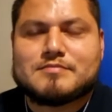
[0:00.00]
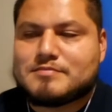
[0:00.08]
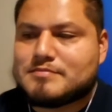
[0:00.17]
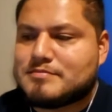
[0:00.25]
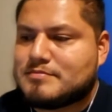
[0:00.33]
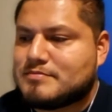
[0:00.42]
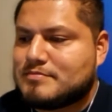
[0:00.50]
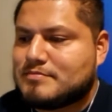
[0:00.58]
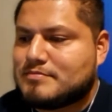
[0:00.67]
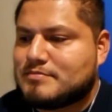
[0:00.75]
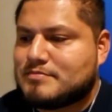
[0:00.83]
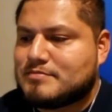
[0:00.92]

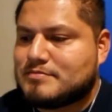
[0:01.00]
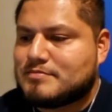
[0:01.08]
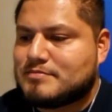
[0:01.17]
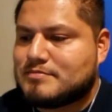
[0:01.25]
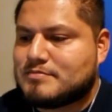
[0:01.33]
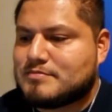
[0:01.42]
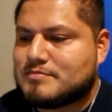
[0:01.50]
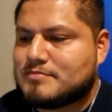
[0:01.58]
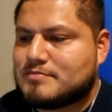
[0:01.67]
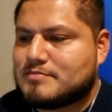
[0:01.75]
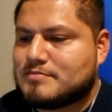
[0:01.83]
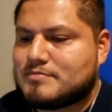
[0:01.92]

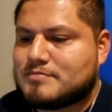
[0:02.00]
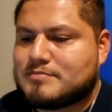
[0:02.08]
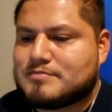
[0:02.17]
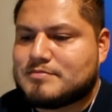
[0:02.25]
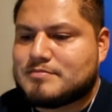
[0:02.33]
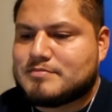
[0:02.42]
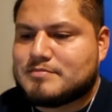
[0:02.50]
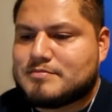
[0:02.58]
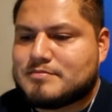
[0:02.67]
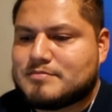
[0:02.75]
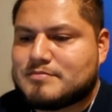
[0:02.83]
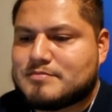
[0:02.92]

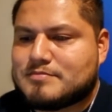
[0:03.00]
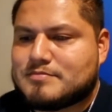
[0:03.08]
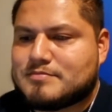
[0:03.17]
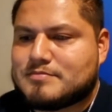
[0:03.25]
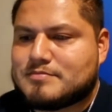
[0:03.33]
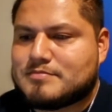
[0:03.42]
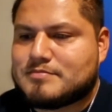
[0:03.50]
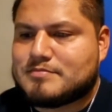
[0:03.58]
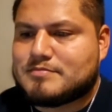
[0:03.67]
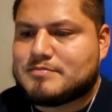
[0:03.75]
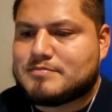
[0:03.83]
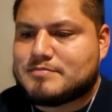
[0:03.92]

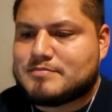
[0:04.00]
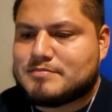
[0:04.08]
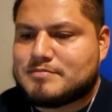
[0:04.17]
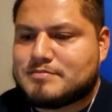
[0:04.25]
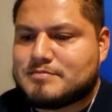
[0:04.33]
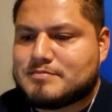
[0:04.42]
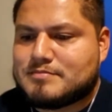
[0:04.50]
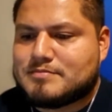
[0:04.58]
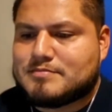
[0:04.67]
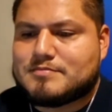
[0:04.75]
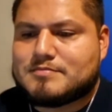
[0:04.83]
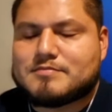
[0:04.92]

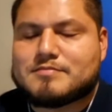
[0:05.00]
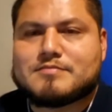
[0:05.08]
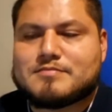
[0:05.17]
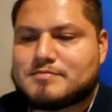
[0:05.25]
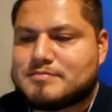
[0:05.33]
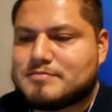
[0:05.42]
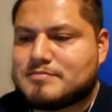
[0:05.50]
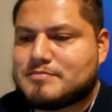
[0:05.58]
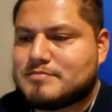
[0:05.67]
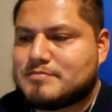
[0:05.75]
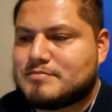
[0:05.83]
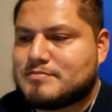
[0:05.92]

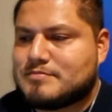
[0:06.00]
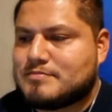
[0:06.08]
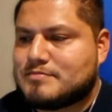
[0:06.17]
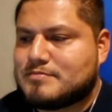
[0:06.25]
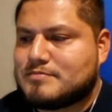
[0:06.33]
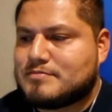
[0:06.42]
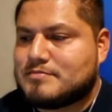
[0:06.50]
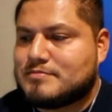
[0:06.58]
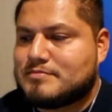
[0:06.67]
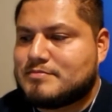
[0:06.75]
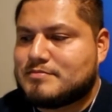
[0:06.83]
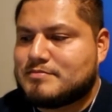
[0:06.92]
This person isn't speaking.